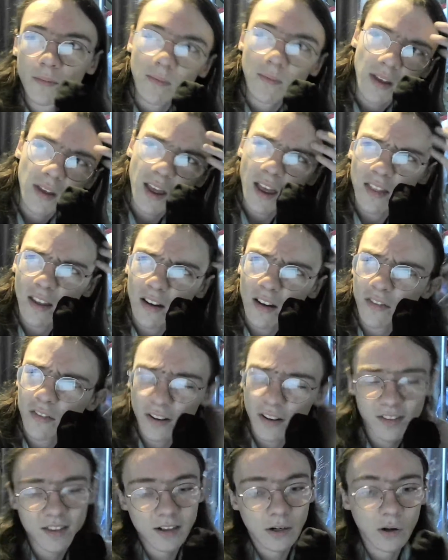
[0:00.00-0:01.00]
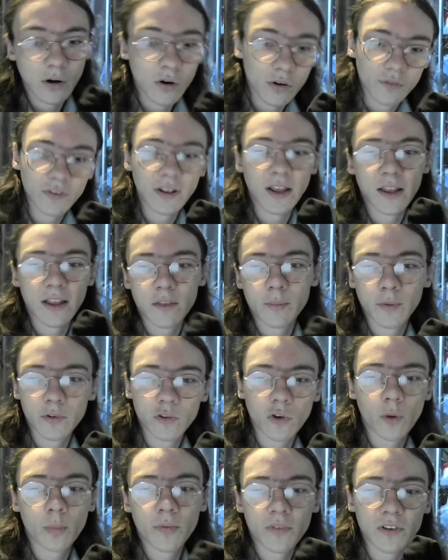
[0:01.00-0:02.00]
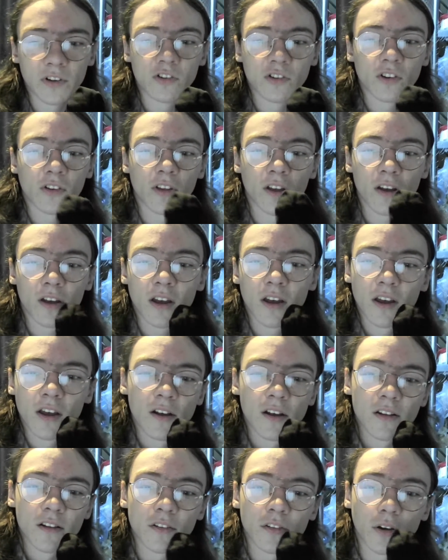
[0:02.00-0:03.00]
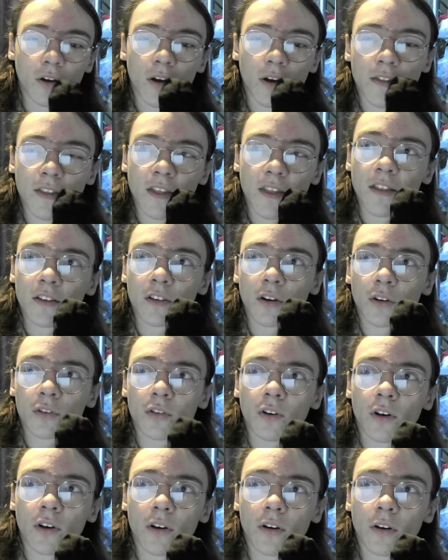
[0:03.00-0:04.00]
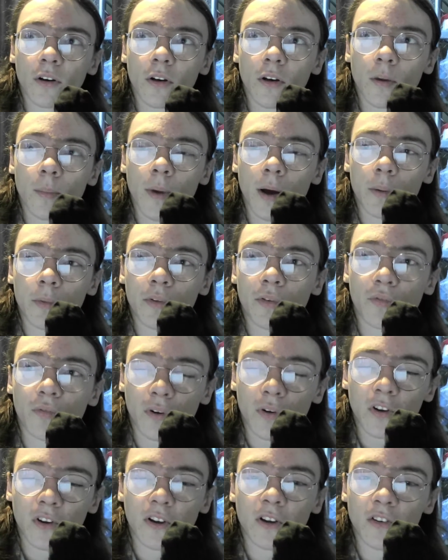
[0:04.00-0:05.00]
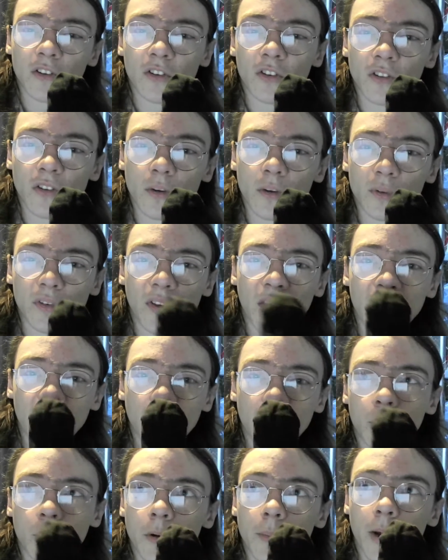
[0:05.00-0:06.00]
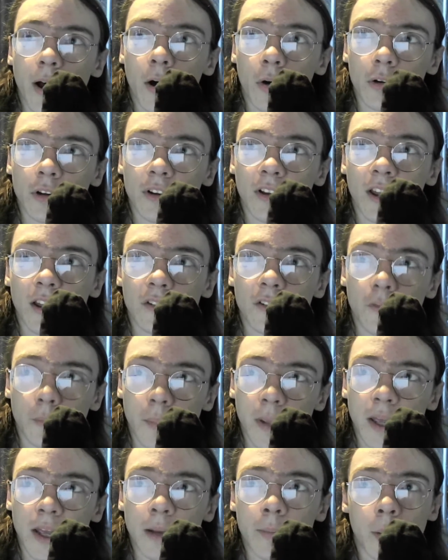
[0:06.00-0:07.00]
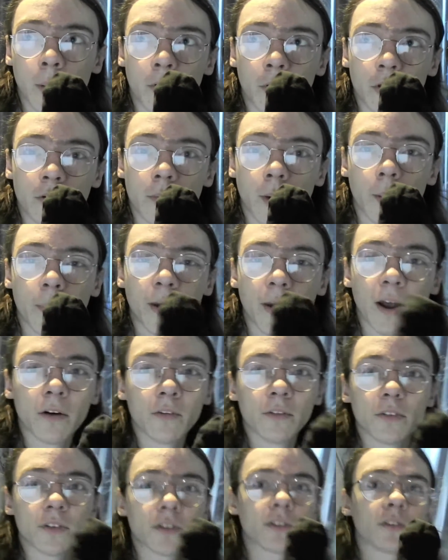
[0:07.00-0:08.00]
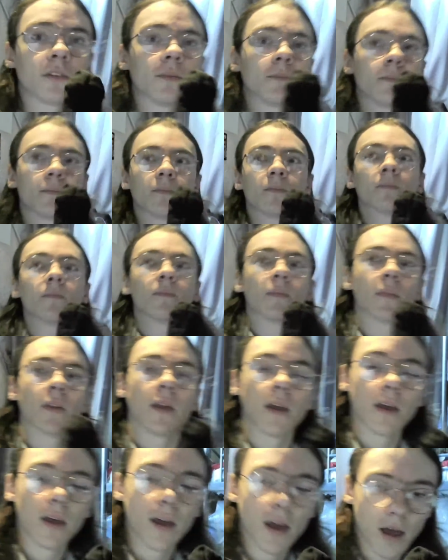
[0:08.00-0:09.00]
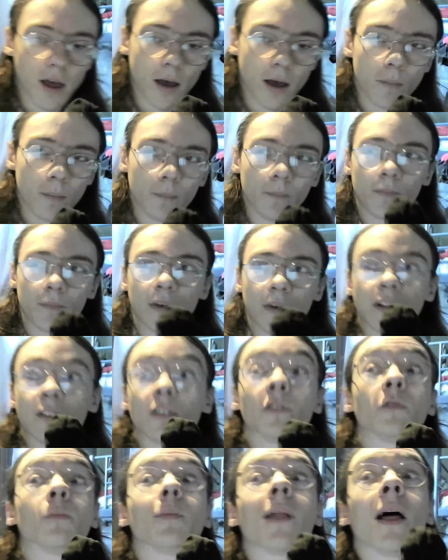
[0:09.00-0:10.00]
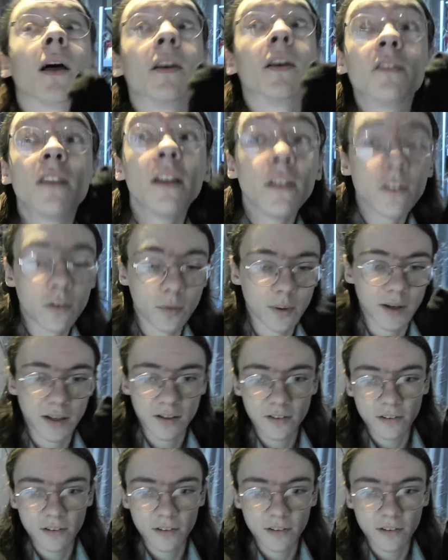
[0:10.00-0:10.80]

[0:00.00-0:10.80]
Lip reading: get that effect, and then overlaid them on top of each other. And then there's also combined with footage that was taken on one of my holidays of me and my brother and my parents, interspliced into it.